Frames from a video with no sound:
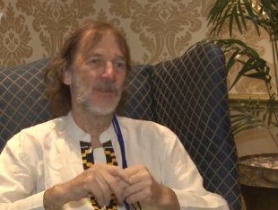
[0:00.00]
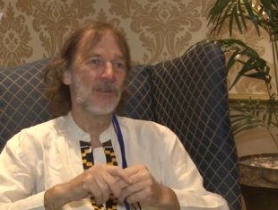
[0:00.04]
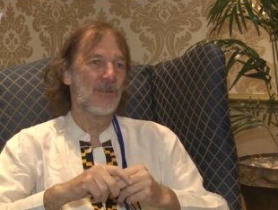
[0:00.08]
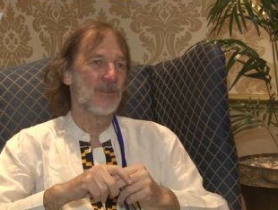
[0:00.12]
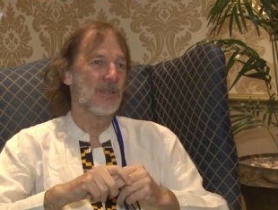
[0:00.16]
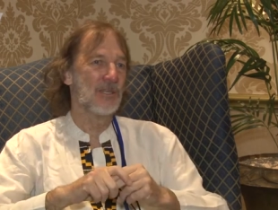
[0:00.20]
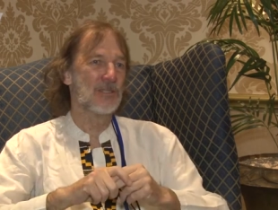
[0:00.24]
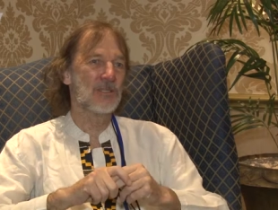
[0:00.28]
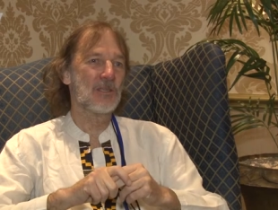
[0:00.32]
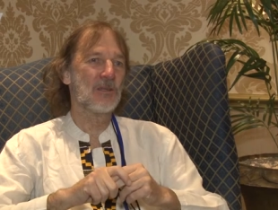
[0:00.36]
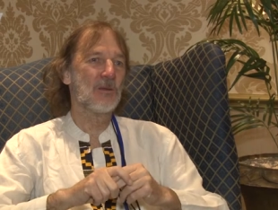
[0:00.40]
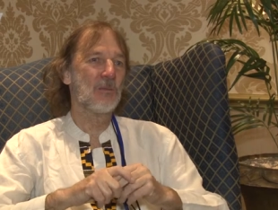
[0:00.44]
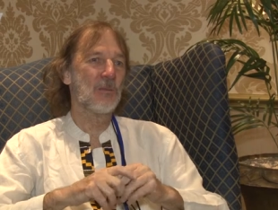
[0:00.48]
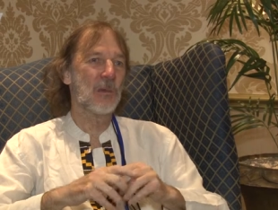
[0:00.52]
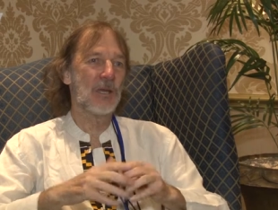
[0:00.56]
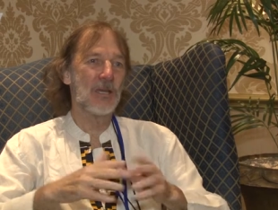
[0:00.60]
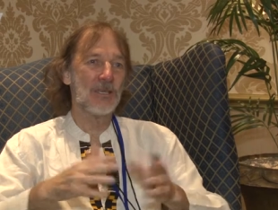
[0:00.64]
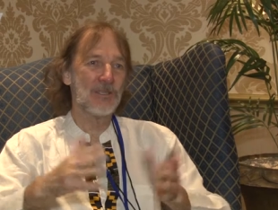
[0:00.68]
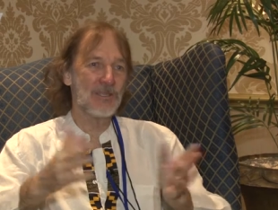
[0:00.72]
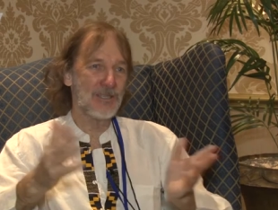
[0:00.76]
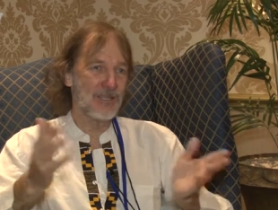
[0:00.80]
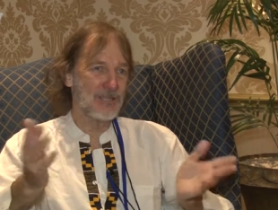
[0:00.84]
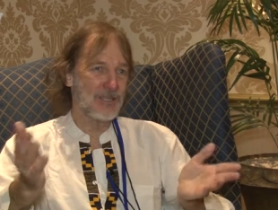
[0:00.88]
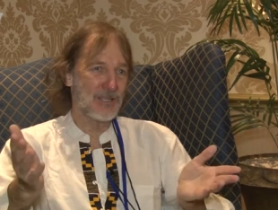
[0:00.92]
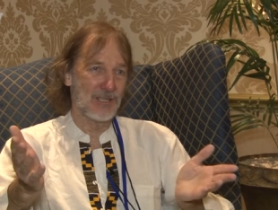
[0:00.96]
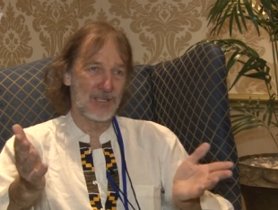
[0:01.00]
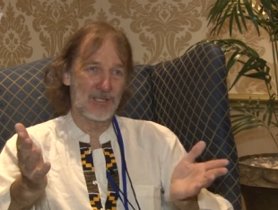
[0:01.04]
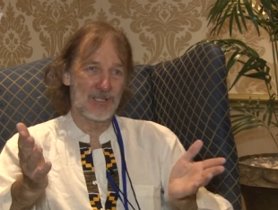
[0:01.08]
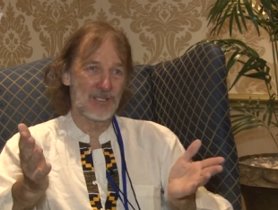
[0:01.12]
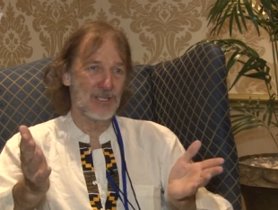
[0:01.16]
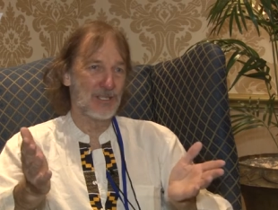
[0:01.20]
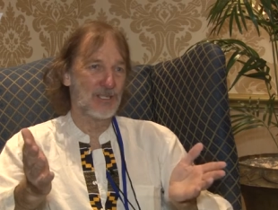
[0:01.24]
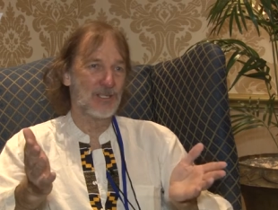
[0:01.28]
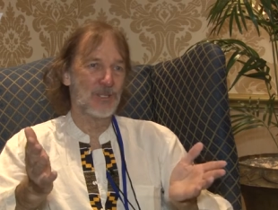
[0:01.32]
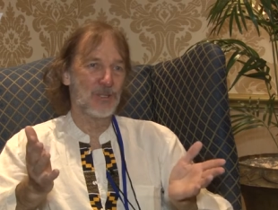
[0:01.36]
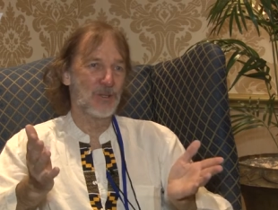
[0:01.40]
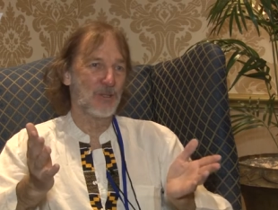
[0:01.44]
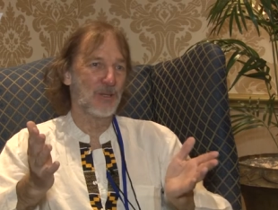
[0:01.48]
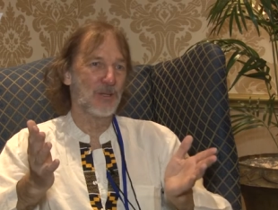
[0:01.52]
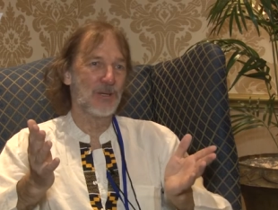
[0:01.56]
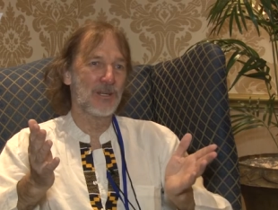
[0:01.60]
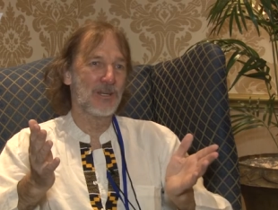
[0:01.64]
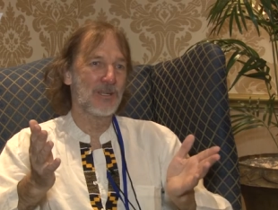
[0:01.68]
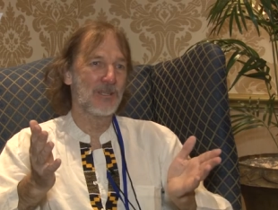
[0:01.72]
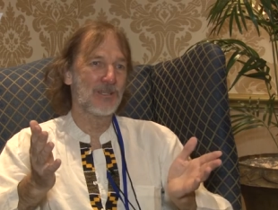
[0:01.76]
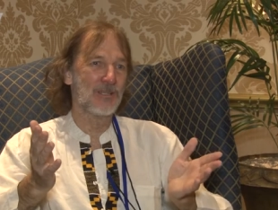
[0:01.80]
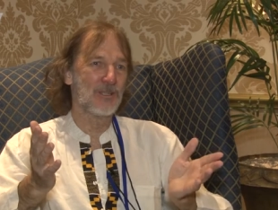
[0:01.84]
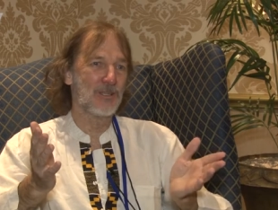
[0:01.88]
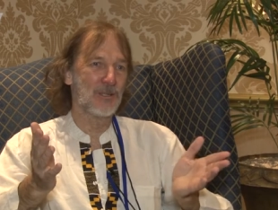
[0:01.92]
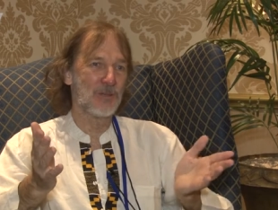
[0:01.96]
there's an amazing success story
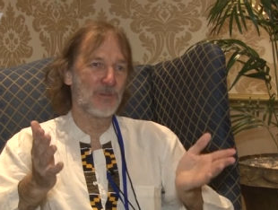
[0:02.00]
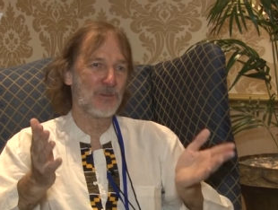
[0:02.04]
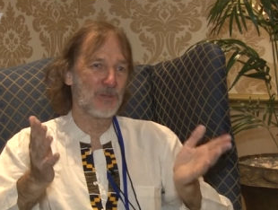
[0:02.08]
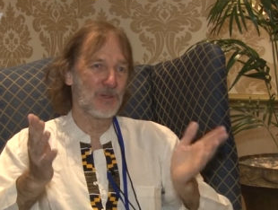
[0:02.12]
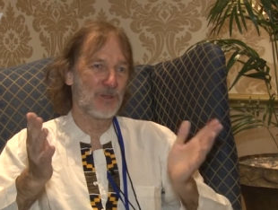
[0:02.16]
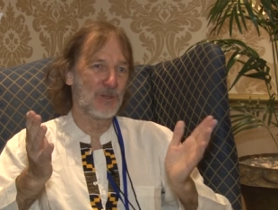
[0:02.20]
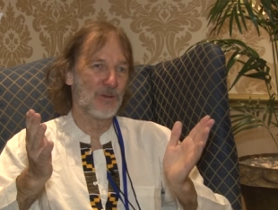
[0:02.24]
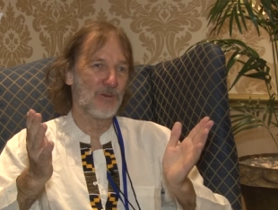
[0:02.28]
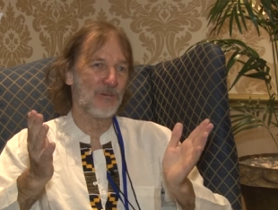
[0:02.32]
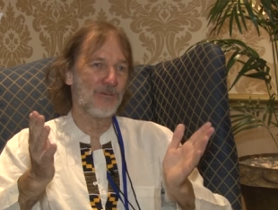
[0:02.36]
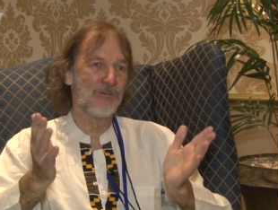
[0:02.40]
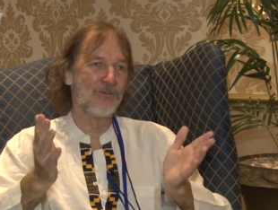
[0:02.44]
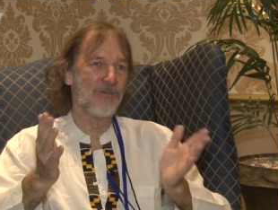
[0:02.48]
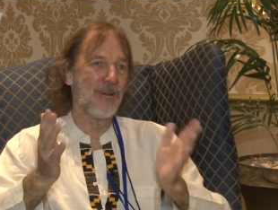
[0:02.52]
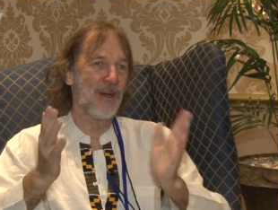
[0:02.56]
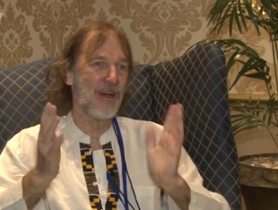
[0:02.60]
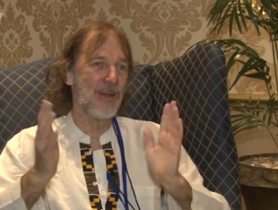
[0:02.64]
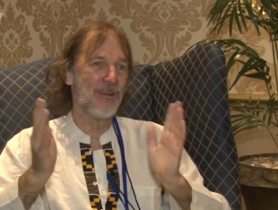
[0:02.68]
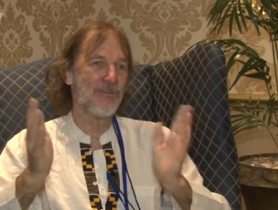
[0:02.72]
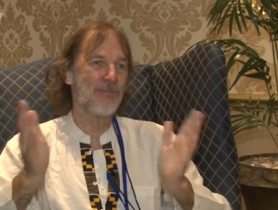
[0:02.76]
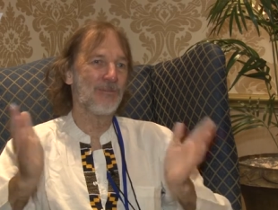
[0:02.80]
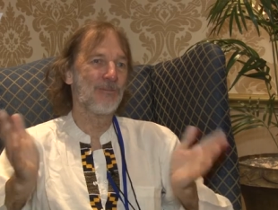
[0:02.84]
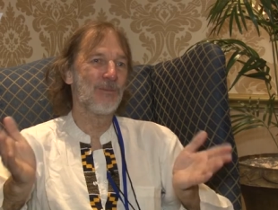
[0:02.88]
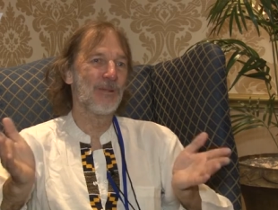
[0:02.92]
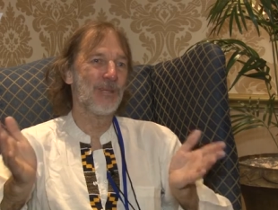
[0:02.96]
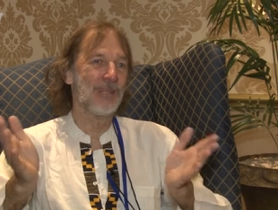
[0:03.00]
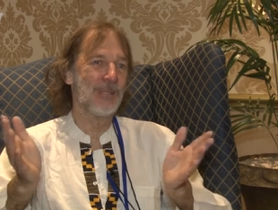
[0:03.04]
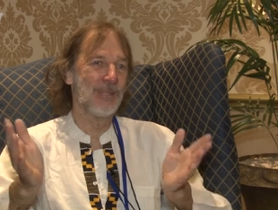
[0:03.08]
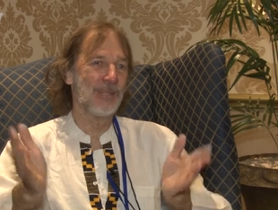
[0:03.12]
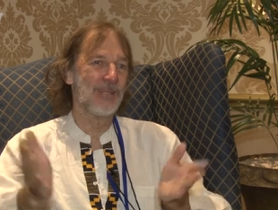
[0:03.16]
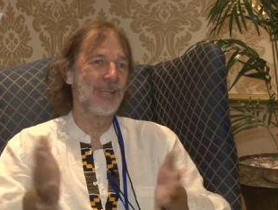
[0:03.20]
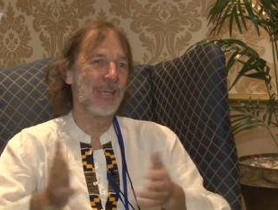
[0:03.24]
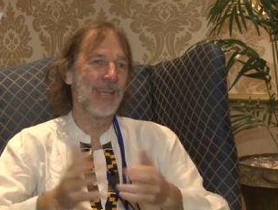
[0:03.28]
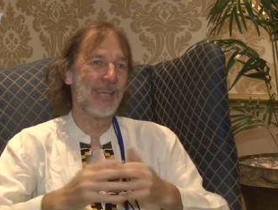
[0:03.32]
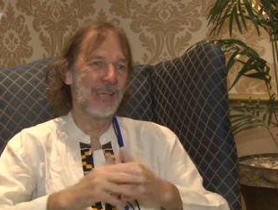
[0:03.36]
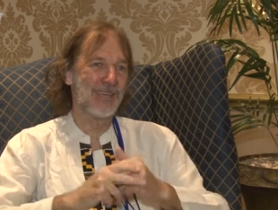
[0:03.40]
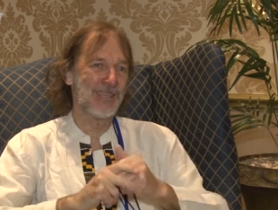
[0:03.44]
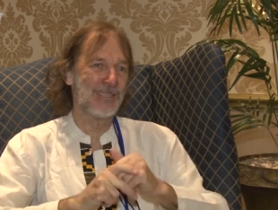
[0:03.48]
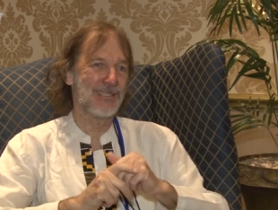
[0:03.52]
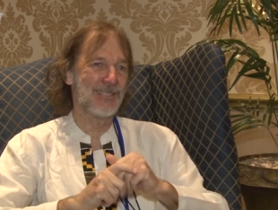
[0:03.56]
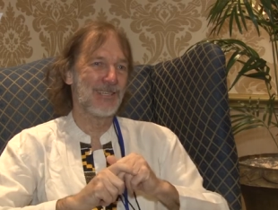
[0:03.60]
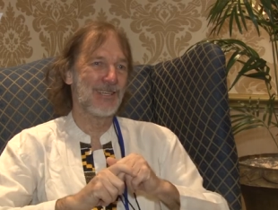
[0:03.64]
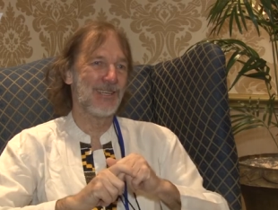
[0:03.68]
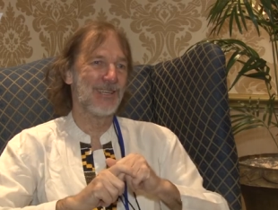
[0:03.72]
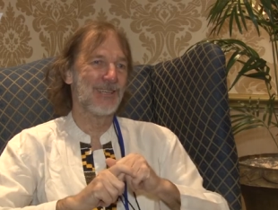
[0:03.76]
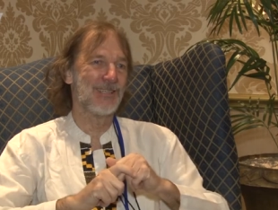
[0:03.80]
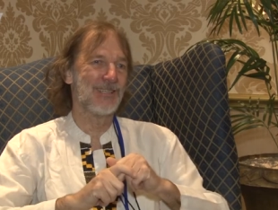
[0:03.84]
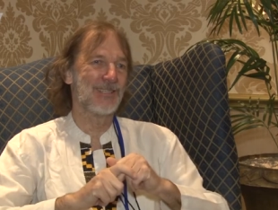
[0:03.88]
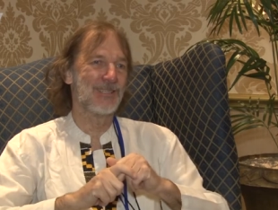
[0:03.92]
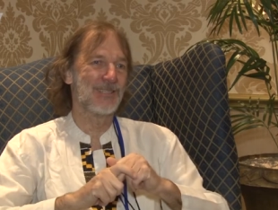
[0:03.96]
in terms of 5 million
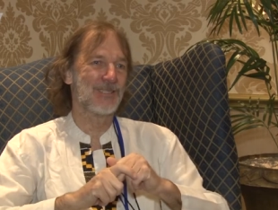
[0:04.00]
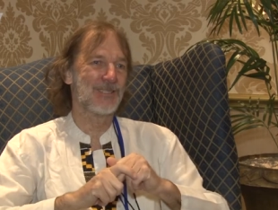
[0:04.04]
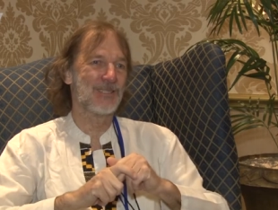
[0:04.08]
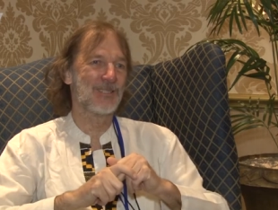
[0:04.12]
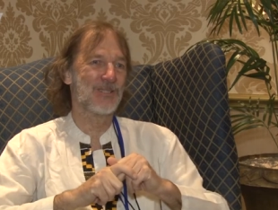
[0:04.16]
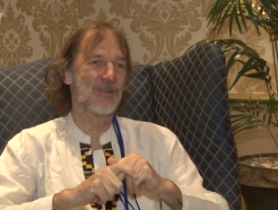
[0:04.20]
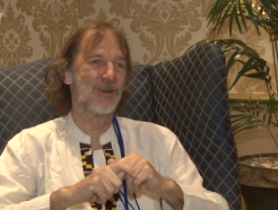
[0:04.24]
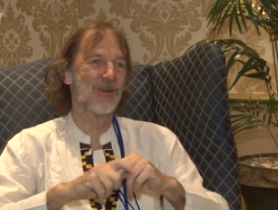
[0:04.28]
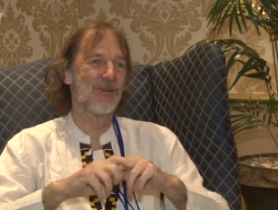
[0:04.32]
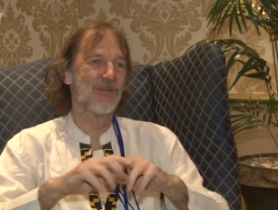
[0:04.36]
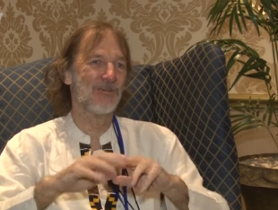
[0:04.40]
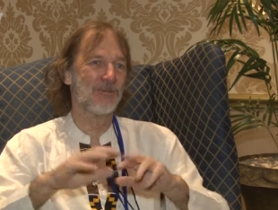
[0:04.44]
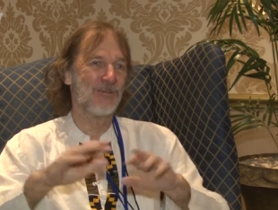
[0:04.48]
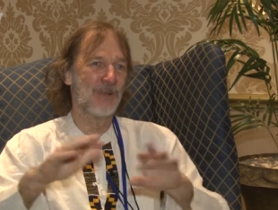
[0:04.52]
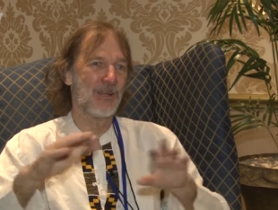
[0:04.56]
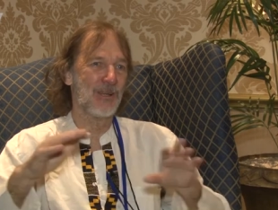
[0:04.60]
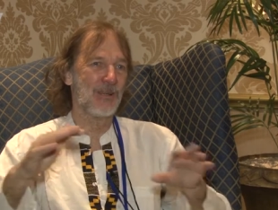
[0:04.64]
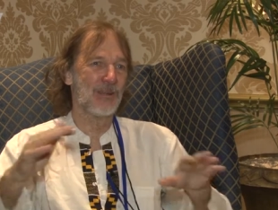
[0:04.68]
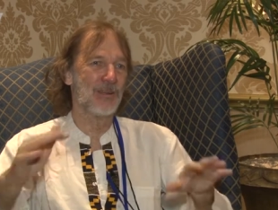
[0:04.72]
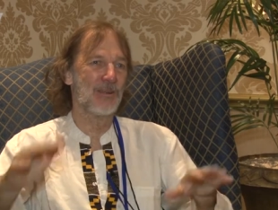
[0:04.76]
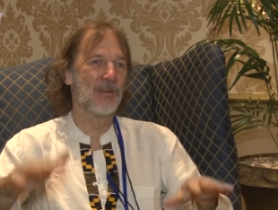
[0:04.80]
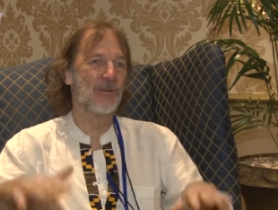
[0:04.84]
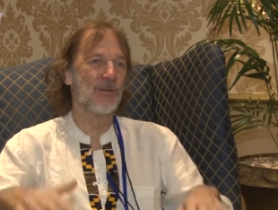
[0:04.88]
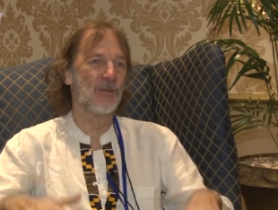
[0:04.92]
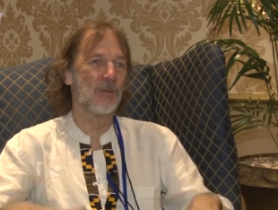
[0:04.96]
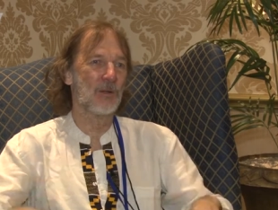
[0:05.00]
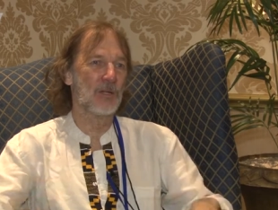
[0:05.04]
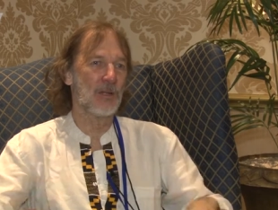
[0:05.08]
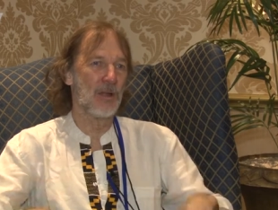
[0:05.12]
hectares of area